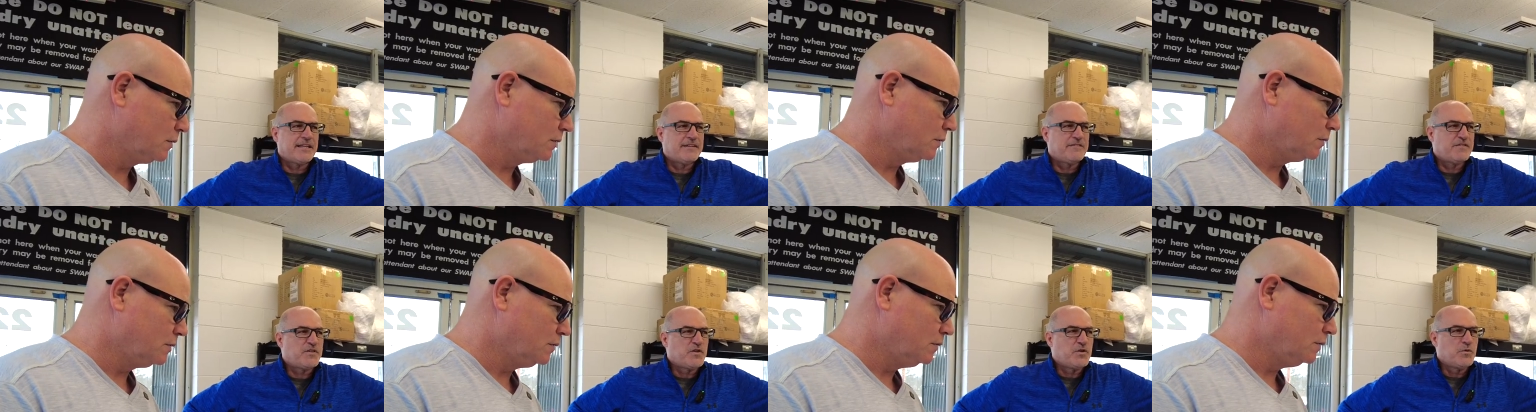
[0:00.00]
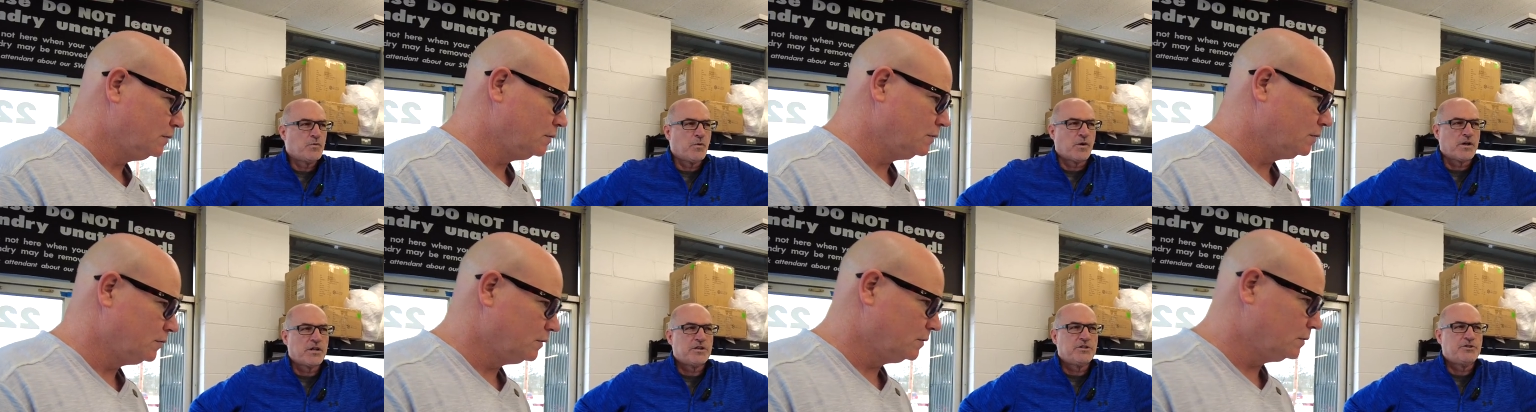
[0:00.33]
Speaker 1: if
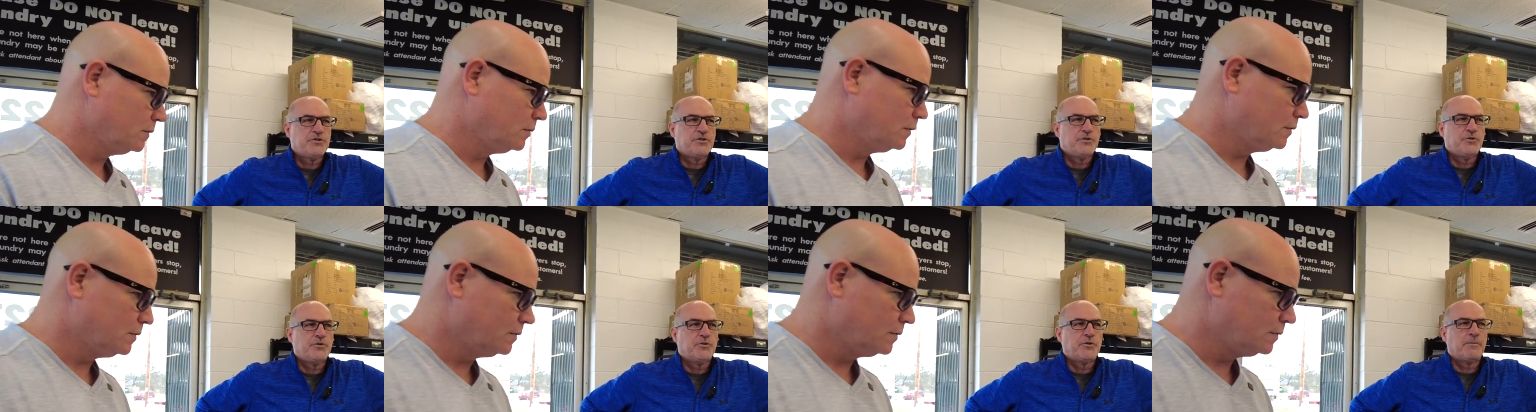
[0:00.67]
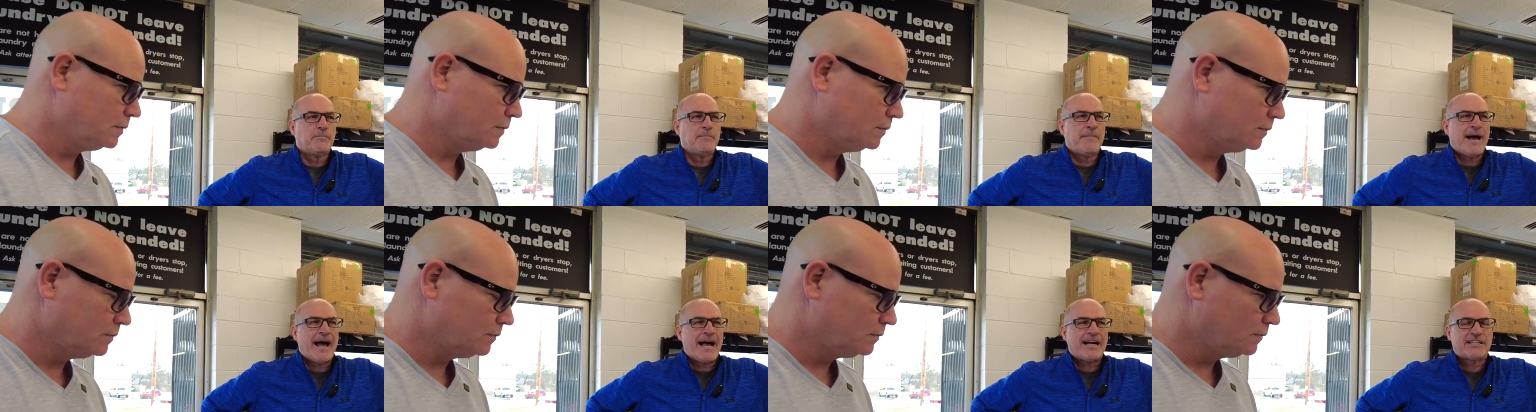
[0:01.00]
you want to do
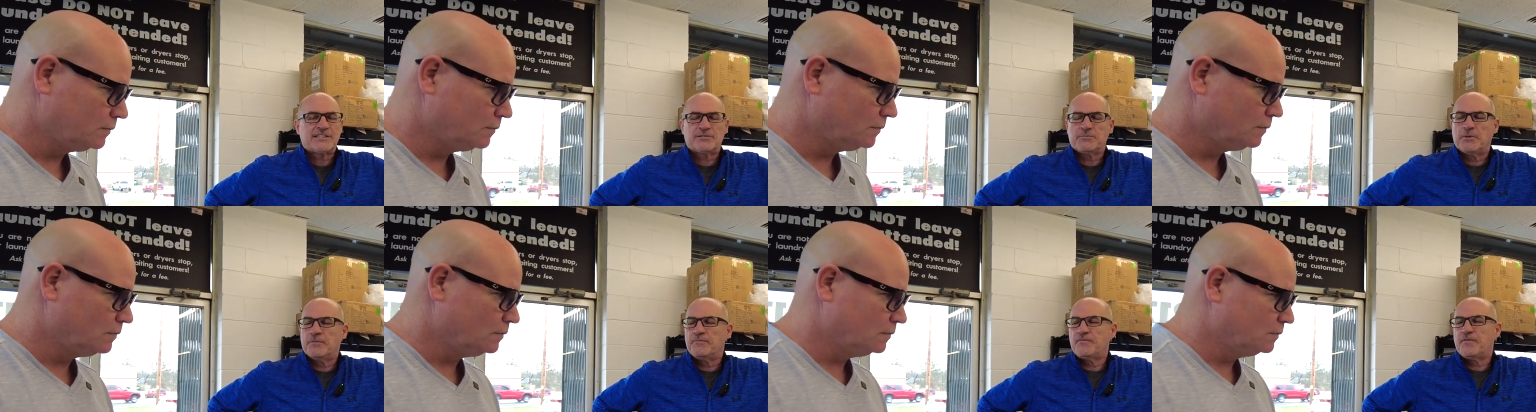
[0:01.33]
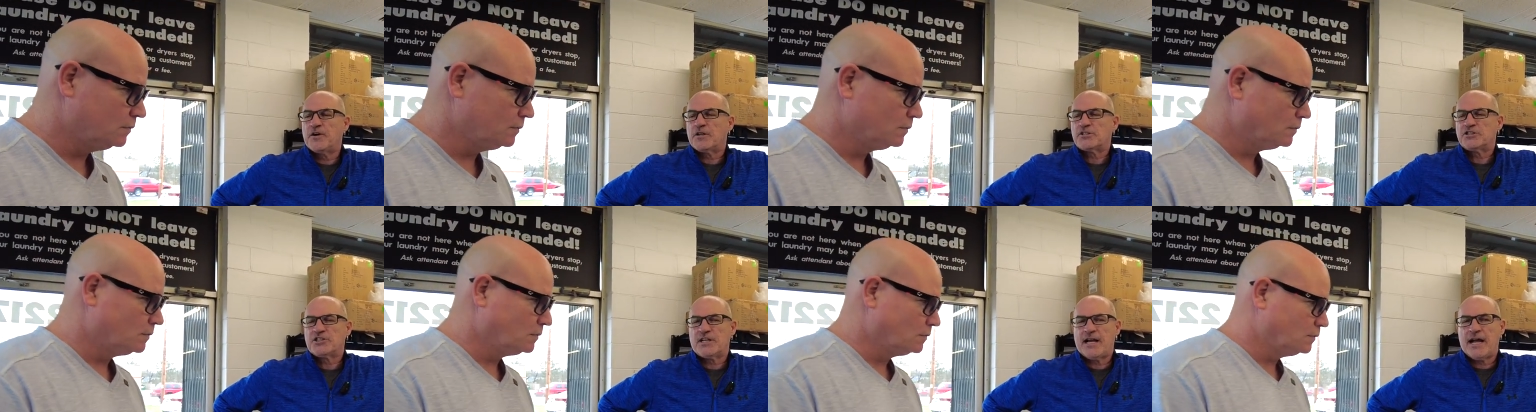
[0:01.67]
the maximum
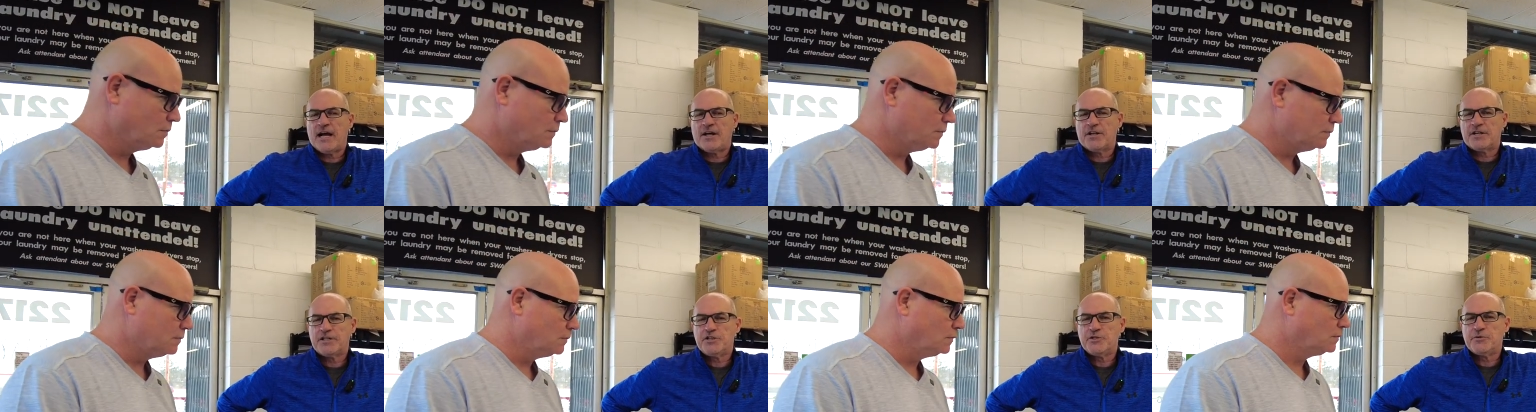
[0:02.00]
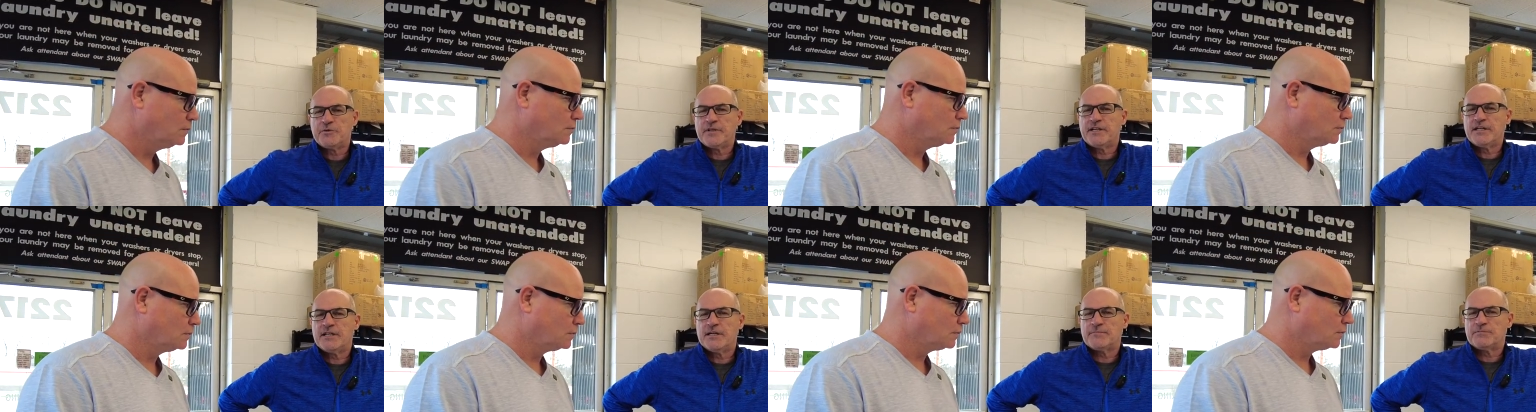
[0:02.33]
functionality, you
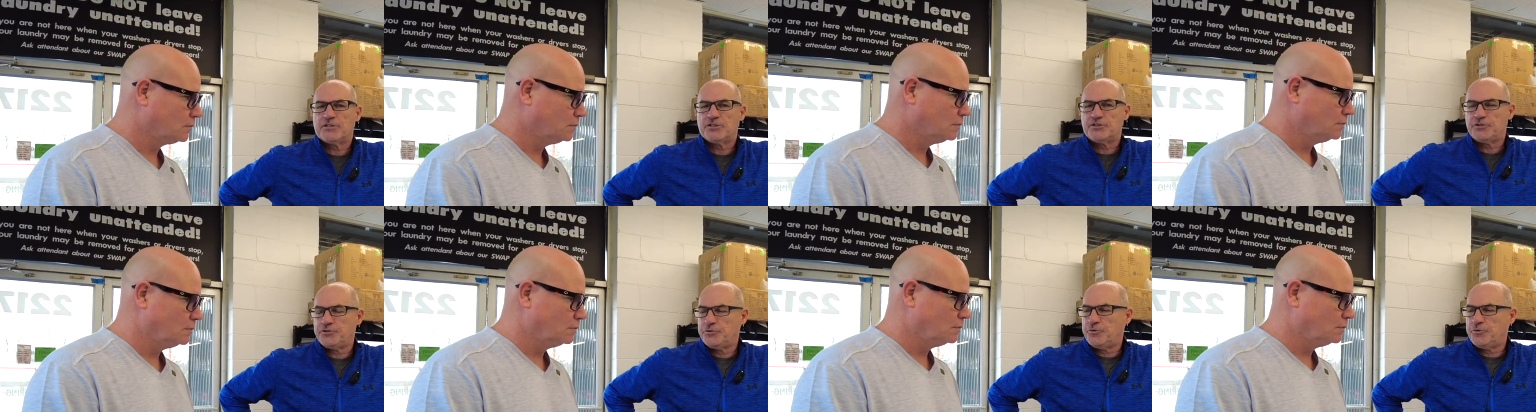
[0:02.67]
can get up to